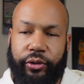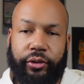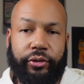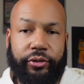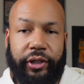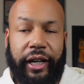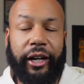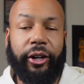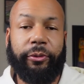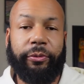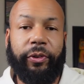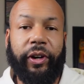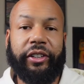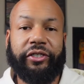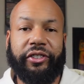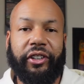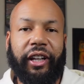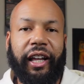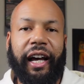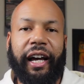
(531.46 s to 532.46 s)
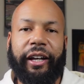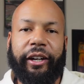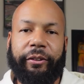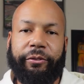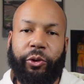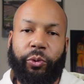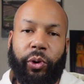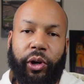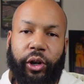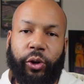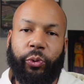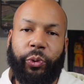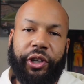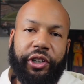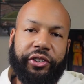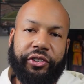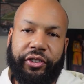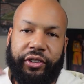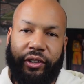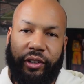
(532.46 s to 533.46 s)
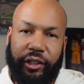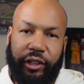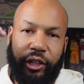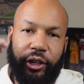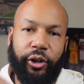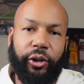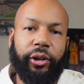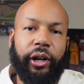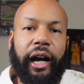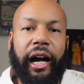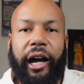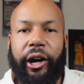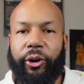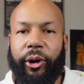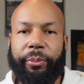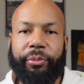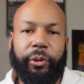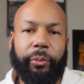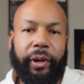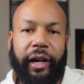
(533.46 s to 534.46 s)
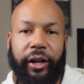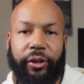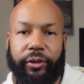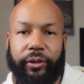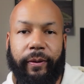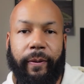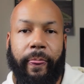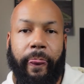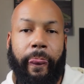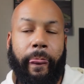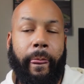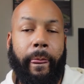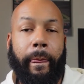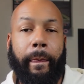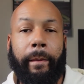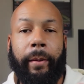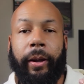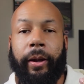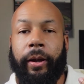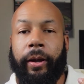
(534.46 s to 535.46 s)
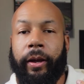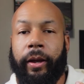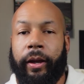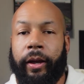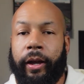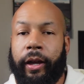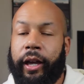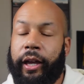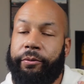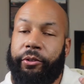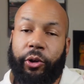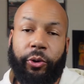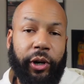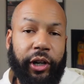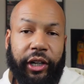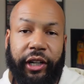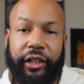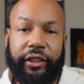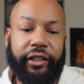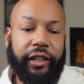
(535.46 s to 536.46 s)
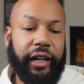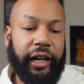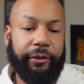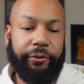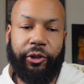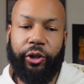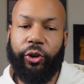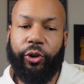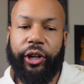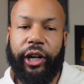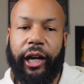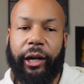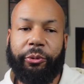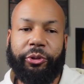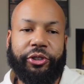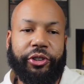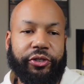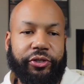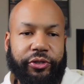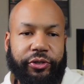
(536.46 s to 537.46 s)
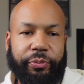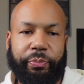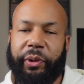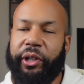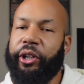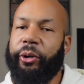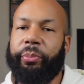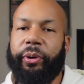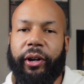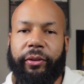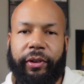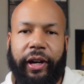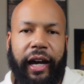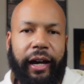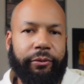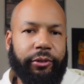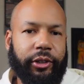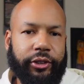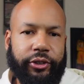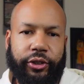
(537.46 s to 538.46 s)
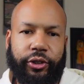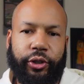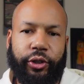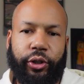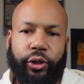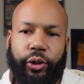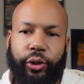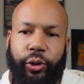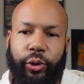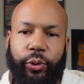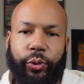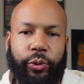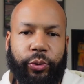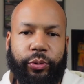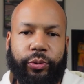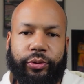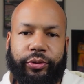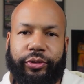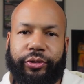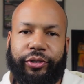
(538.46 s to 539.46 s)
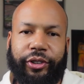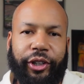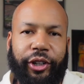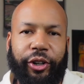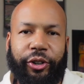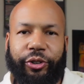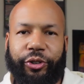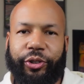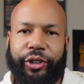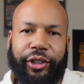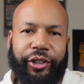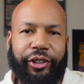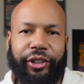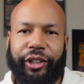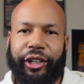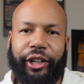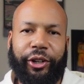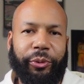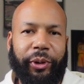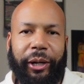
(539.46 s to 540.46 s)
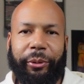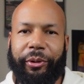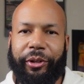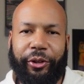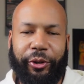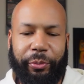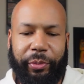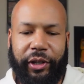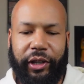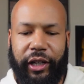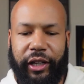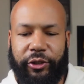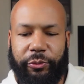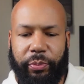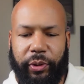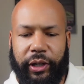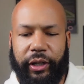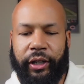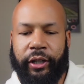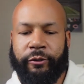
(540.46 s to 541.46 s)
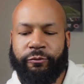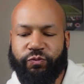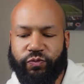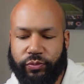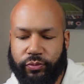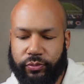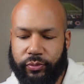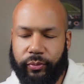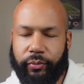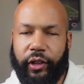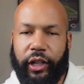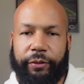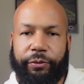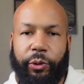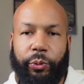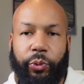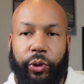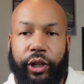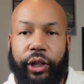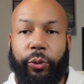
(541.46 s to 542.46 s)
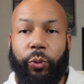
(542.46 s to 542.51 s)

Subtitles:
sacrifice a lot if you want to reach, you know, higher up the mountain. If you don't want to get that, if you're okay with just being above average, cool. You know, you can get away with a little bit less. But if you really